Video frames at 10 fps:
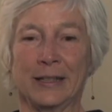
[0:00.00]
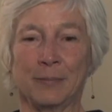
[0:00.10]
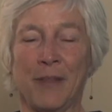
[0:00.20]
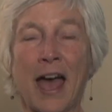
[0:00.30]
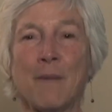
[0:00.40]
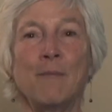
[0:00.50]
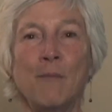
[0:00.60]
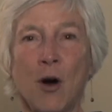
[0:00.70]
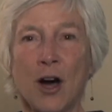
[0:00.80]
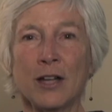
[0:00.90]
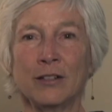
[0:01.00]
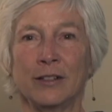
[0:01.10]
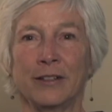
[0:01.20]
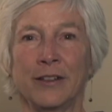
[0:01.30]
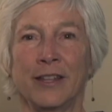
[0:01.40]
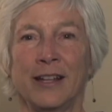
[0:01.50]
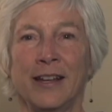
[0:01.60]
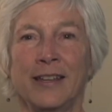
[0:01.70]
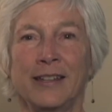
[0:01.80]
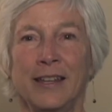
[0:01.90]
that model that
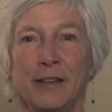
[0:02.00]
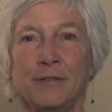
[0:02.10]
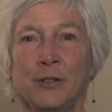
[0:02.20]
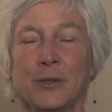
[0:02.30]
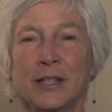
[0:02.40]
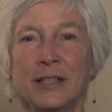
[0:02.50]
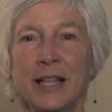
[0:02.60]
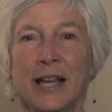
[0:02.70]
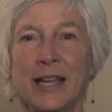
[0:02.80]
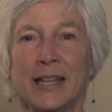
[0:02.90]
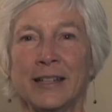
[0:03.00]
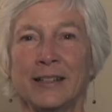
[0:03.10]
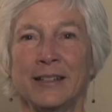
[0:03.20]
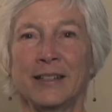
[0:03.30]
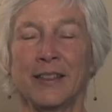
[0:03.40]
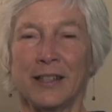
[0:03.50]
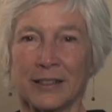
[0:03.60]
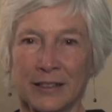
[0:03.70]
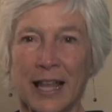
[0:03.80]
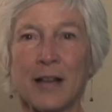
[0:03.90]
I can give to a client that
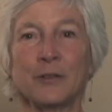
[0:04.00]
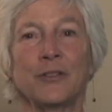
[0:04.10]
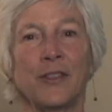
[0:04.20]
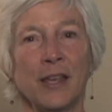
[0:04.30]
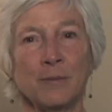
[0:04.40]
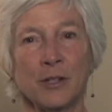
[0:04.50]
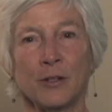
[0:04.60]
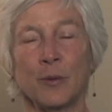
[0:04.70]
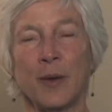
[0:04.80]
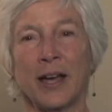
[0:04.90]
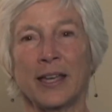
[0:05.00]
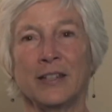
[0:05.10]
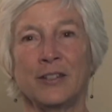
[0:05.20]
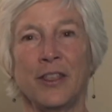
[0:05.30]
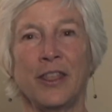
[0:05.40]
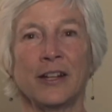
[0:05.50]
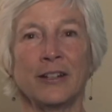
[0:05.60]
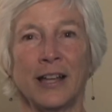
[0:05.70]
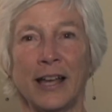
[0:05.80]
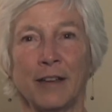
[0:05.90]
allows them to go back into their
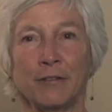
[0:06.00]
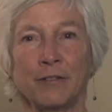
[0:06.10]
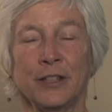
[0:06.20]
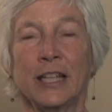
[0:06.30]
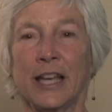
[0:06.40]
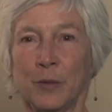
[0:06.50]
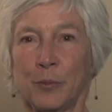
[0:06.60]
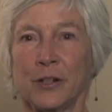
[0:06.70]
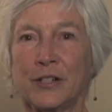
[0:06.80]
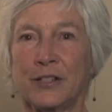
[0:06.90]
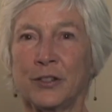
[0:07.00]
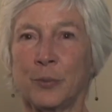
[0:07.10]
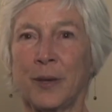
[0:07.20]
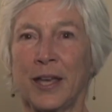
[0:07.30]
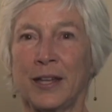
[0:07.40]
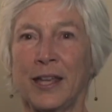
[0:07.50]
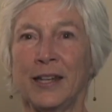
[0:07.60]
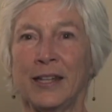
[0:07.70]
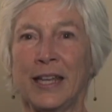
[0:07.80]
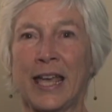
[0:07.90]
life and participate
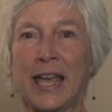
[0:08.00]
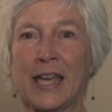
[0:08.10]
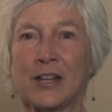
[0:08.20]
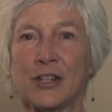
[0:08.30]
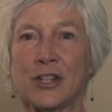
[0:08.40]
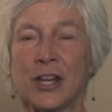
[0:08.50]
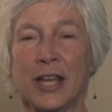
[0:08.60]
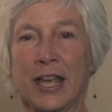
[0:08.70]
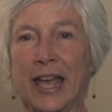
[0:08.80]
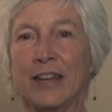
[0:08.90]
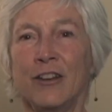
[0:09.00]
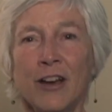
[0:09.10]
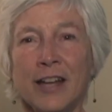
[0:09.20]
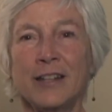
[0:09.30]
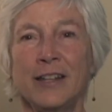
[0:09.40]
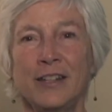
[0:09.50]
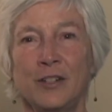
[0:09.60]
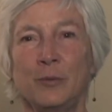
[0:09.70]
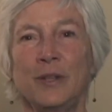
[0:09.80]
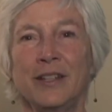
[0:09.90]
and engage and not need
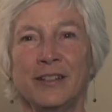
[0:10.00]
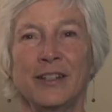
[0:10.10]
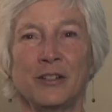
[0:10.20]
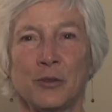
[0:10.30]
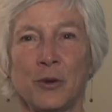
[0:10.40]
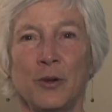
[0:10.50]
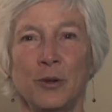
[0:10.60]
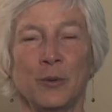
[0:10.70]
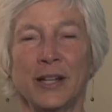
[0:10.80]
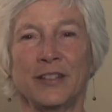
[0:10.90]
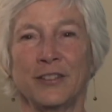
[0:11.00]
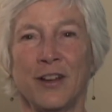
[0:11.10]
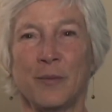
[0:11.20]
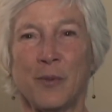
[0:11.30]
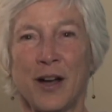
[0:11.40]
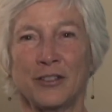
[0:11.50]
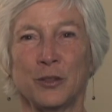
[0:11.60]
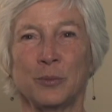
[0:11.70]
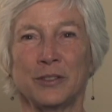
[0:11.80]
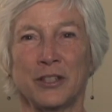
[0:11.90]
to be in control when it's not
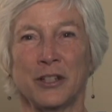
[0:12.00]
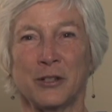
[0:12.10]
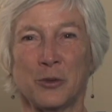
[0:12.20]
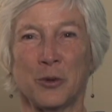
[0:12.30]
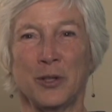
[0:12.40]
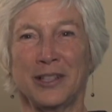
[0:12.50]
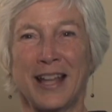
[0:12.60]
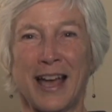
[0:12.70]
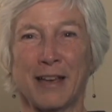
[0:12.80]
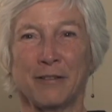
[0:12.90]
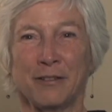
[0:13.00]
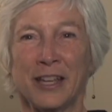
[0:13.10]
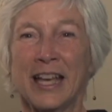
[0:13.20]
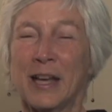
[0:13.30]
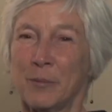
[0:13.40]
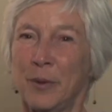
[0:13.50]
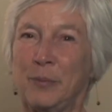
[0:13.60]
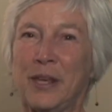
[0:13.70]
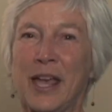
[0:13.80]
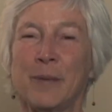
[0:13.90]
possible to control life,
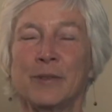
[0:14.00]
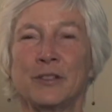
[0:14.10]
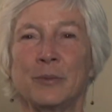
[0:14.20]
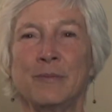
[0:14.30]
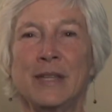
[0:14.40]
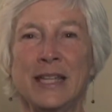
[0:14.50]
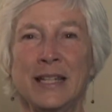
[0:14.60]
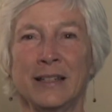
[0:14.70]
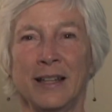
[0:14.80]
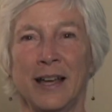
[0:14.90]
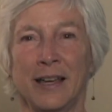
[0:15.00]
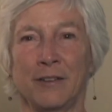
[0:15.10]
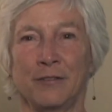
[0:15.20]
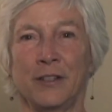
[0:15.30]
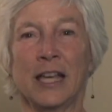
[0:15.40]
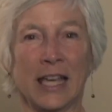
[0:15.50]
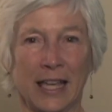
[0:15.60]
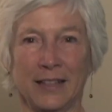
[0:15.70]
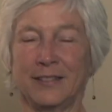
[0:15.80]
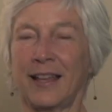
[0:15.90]
but be able to meet life
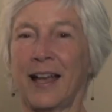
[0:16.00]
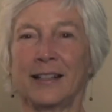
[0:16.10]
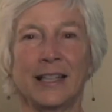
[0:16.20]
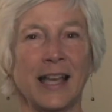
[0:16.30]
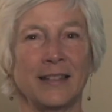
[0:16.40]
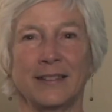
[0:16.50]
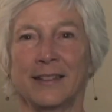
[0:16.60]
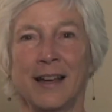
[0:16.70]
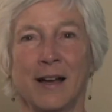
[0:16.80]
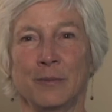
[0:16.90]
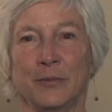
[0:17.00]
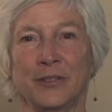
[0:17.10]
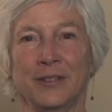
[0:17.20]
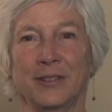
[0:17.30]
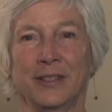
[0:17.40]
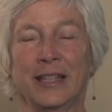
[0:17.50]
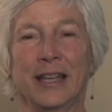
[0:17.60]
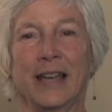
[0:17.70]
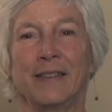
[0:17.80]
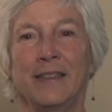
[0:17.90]
exactly as it comes.
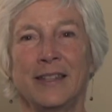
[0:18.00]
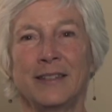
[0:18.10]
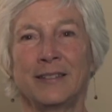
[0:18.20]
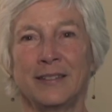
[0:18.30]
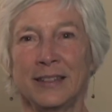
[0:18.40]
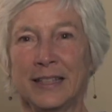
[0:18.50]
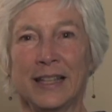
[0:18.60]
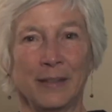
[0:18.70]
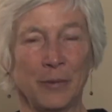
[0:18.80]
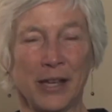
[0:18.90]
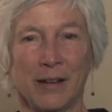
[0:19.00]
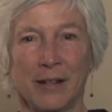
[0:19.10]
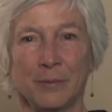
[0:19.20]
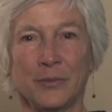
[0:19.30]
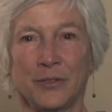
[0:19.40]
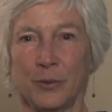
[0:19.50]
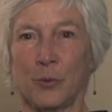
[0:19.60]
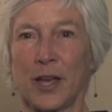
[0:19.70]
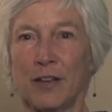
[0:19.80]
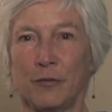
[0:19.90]
And this becomes the
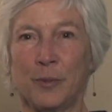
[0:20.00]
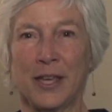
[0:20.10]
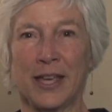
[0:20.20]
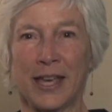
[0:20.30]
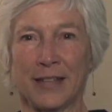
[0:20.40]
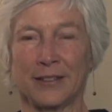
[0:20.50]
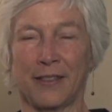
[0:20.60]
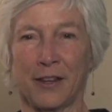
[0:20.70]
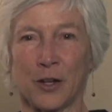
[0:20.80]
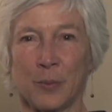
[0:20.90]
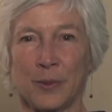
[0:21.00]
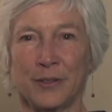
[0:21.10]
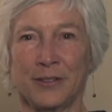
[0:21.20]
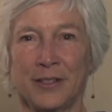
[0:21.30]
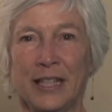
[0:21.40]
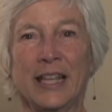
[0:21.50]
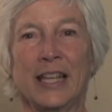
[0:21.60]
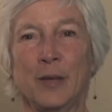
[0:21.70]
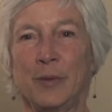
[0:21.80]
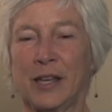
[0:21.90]
way of being as a therapist.
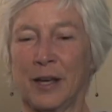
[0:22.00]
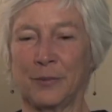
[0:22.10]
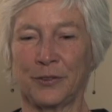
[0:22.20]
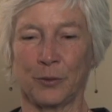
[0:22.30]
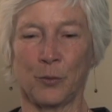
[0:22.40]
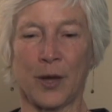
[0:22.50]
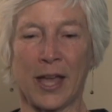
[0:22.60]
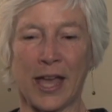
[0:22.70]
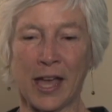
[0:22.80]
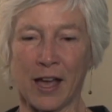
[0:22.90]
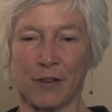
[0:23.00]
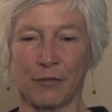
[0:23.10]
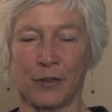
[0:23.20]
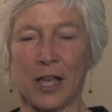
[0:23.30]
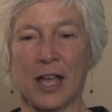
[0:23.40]
It becomes a way of